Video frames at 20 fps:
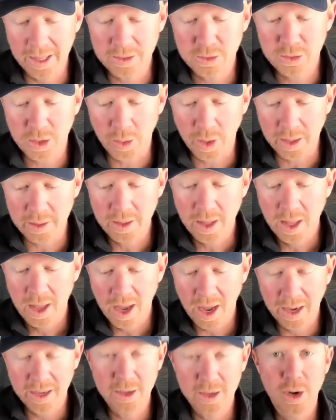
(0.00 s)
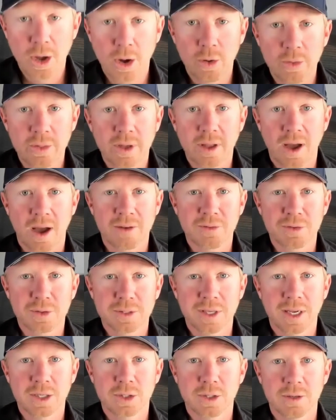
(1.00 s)
And so I know the
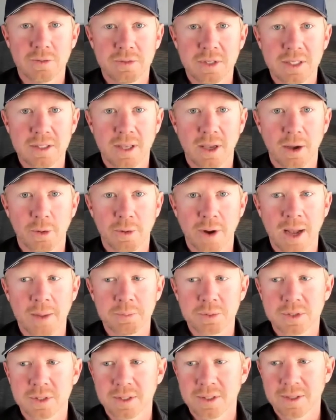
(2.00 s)
conversation of detail reps